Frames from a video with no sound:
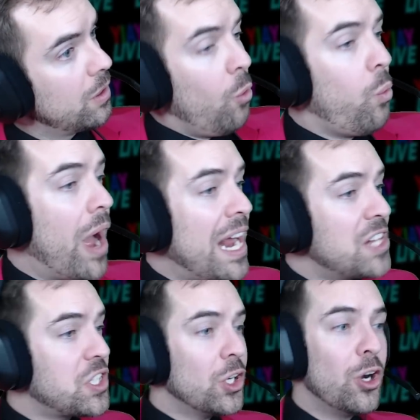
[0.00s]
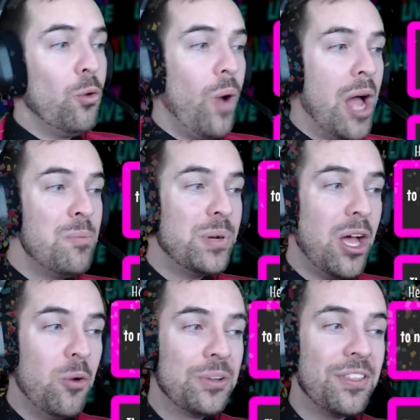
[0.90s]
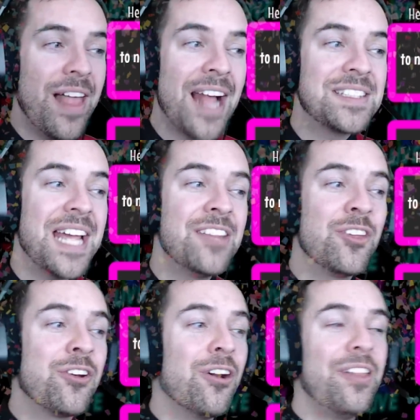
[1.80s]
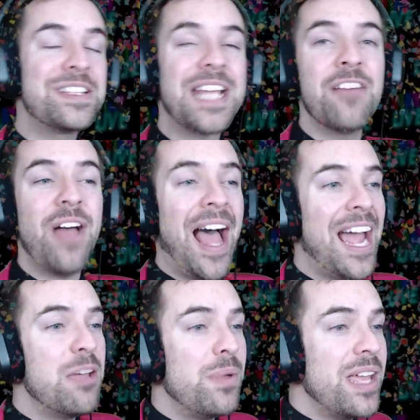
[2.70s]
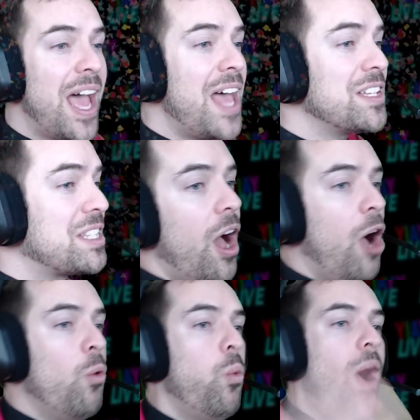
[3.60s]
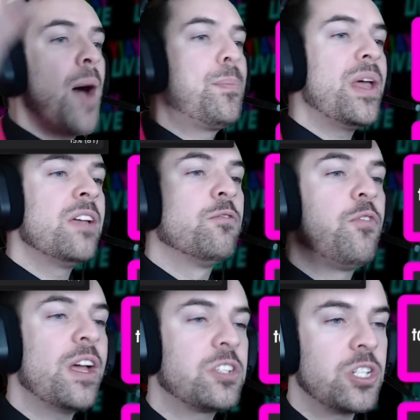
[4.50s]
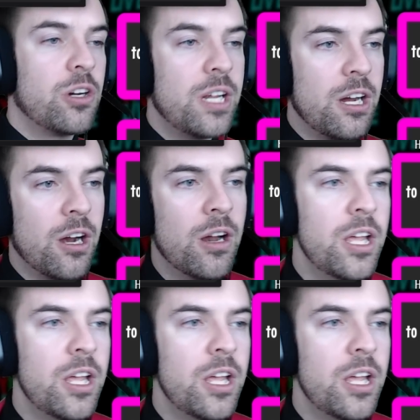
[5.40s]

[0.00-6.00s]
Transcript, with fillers: Why, it's Erwumbo with Lactate. The girlies have IBS. A whopping victor here.